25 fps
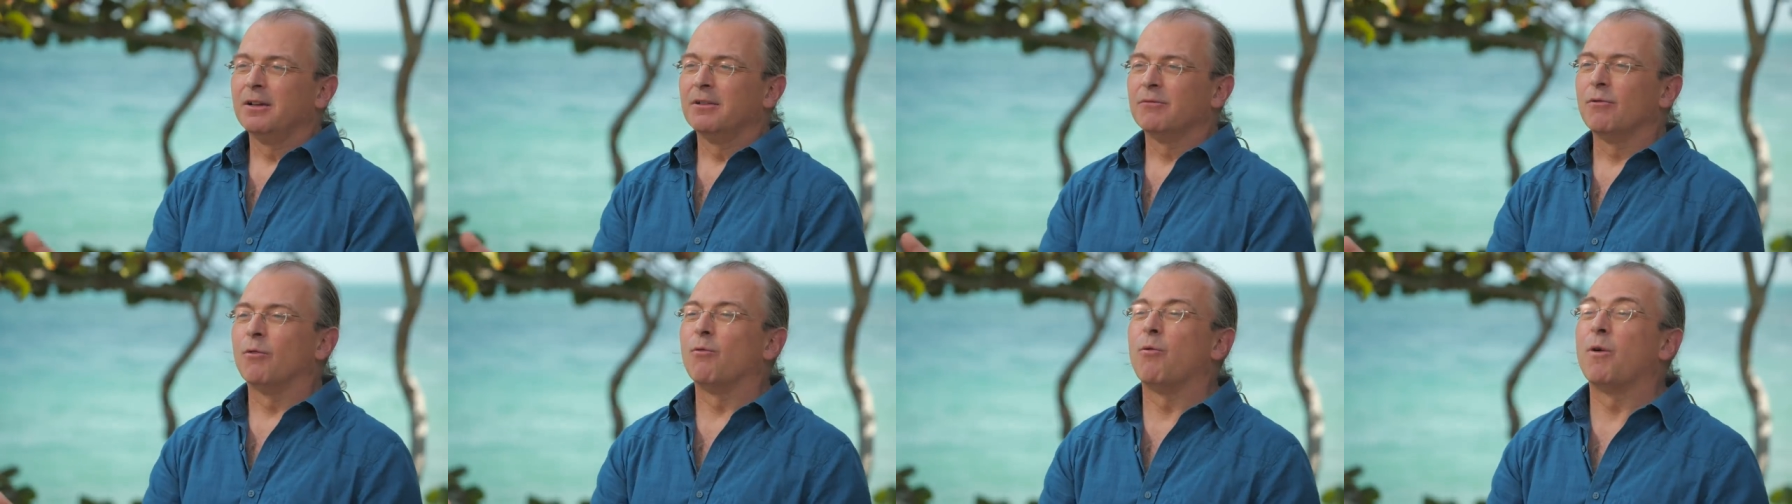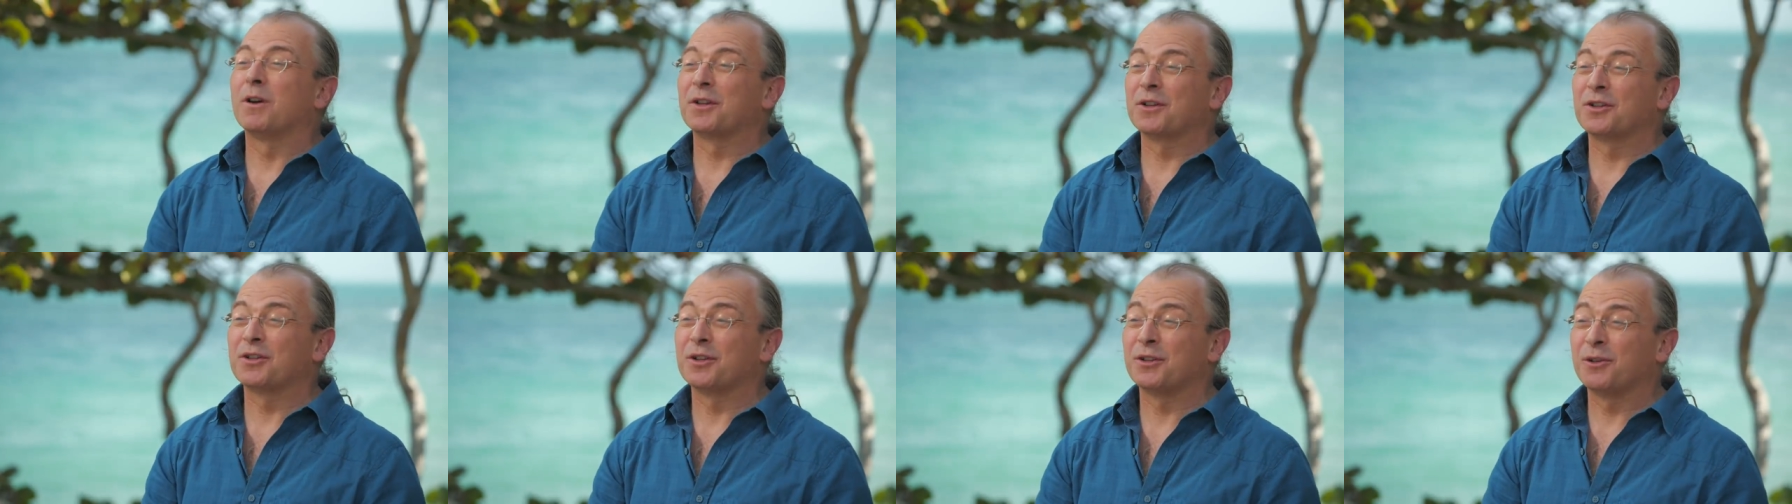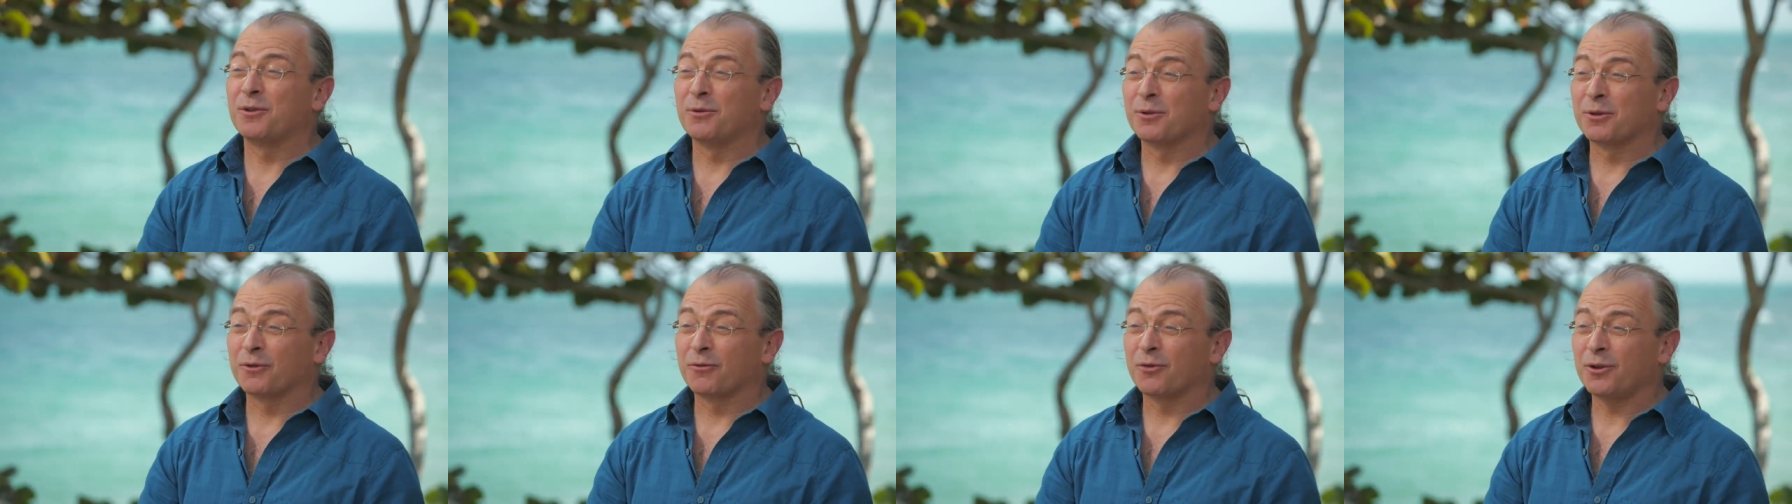But what is the
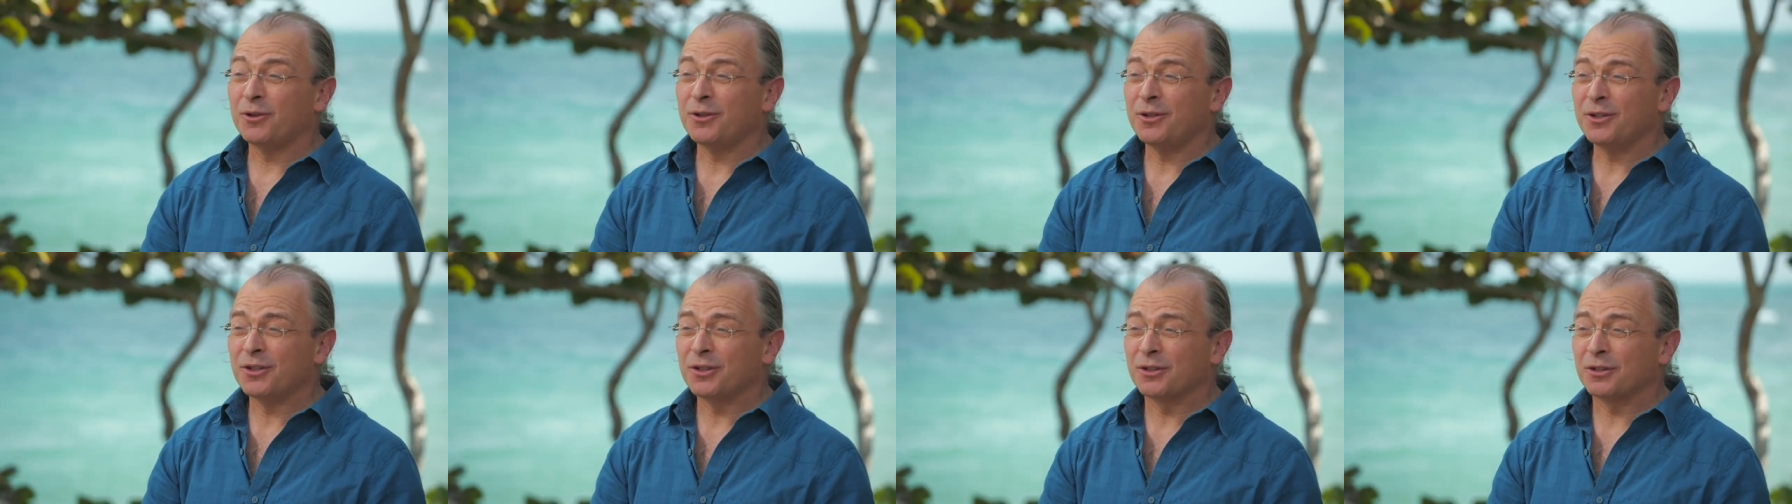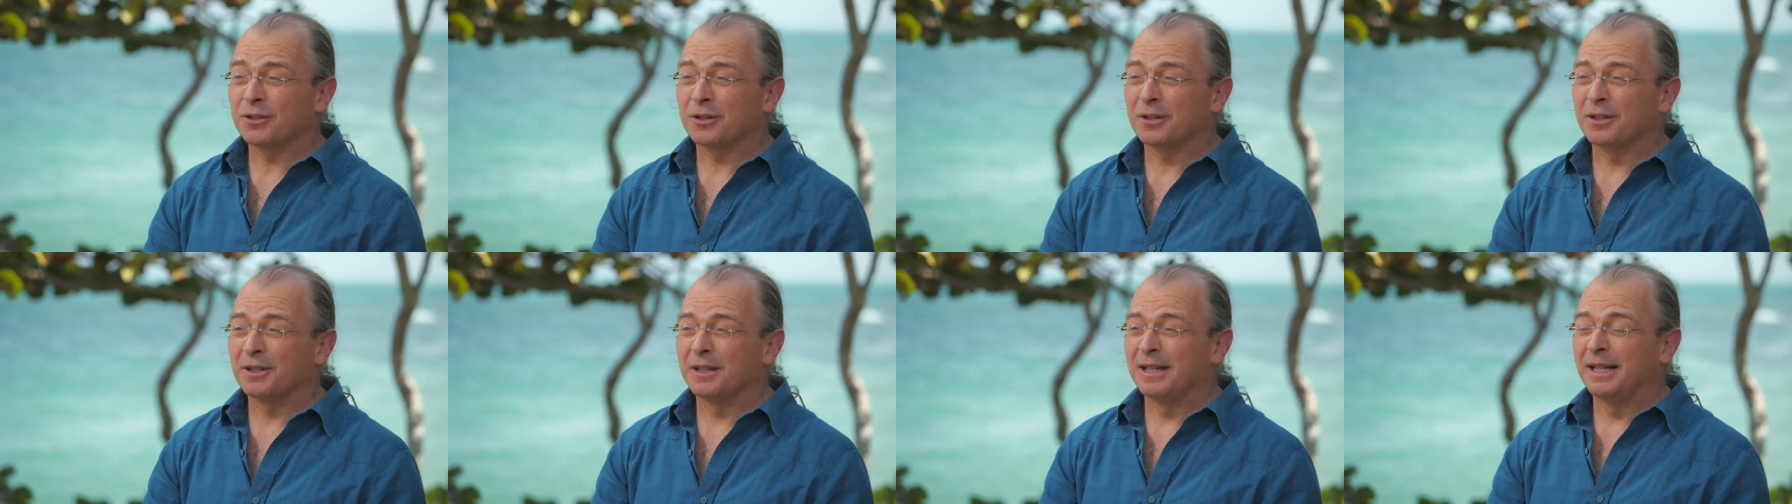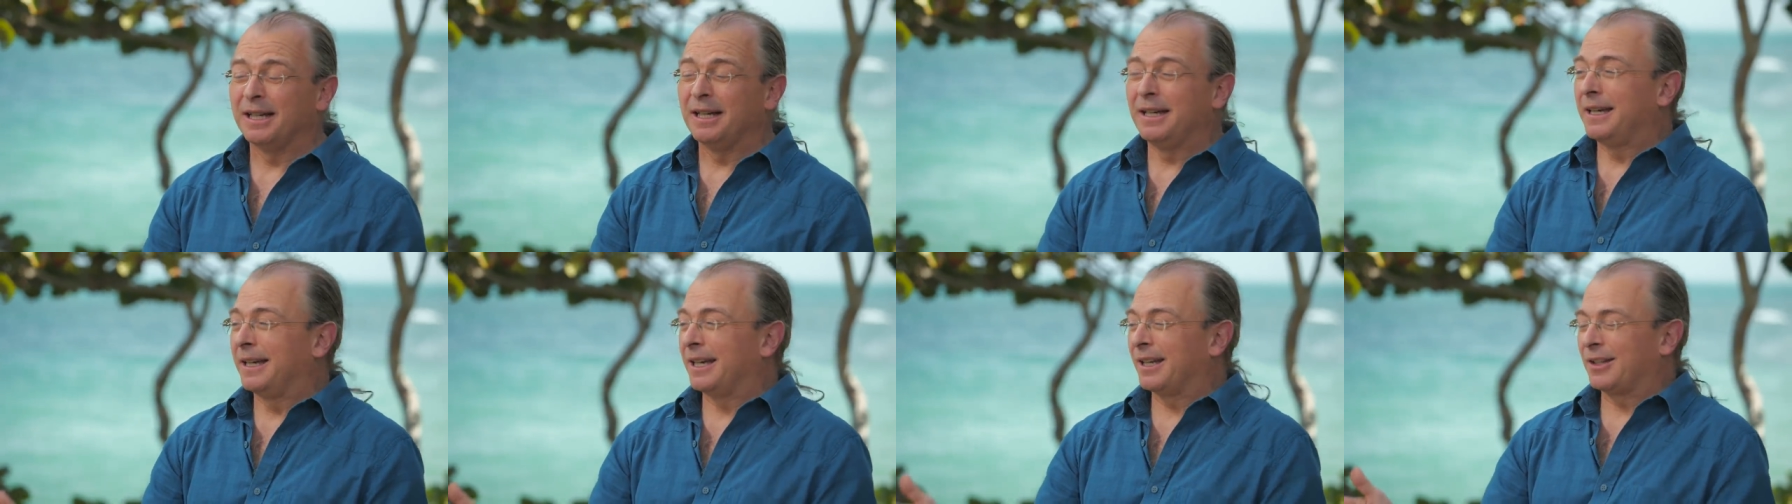universe?
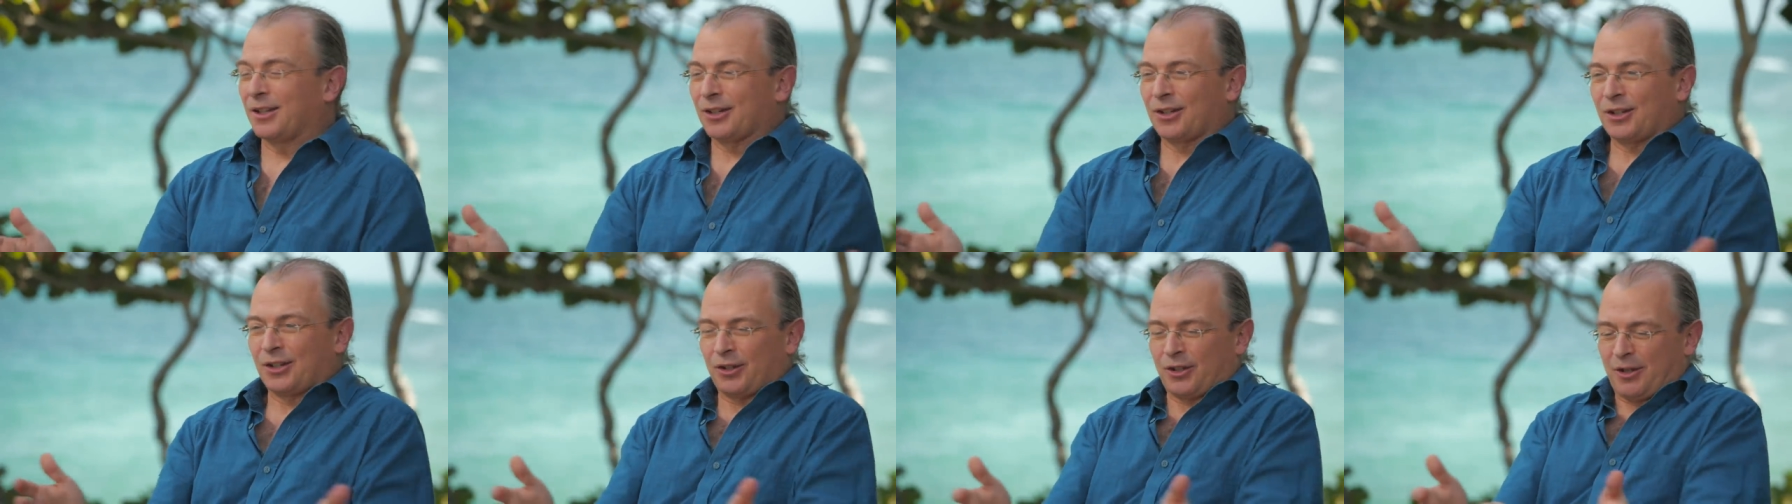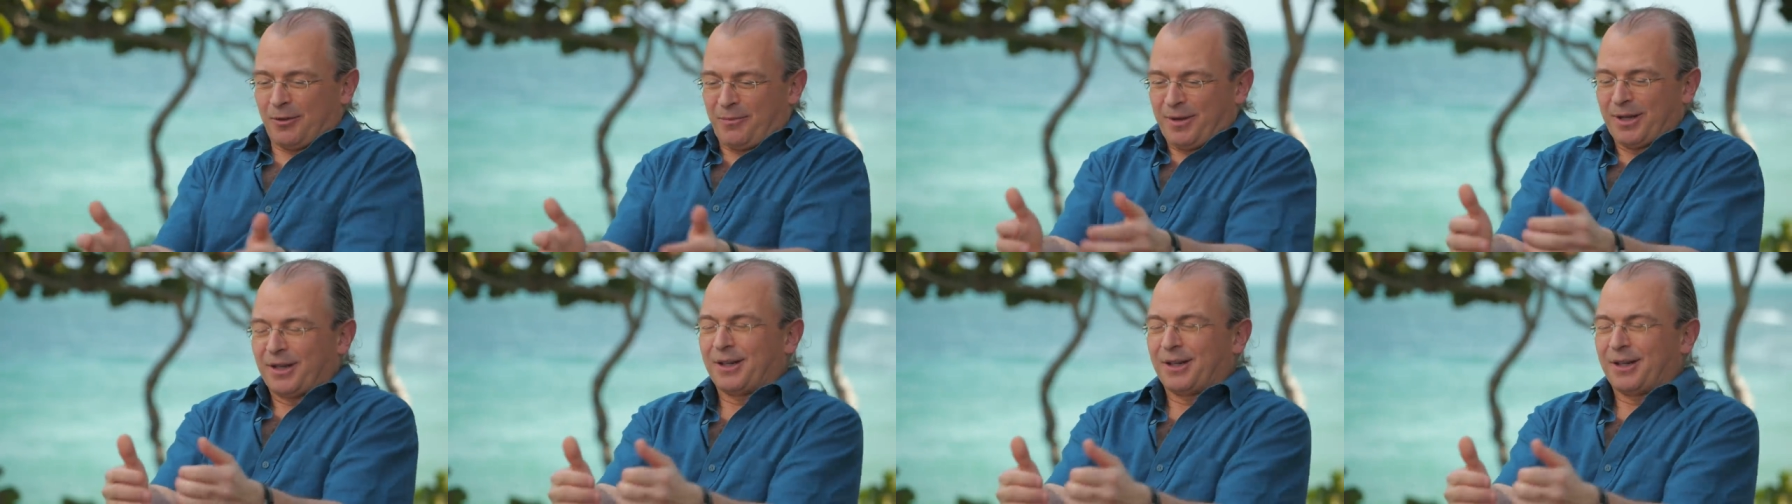It's a system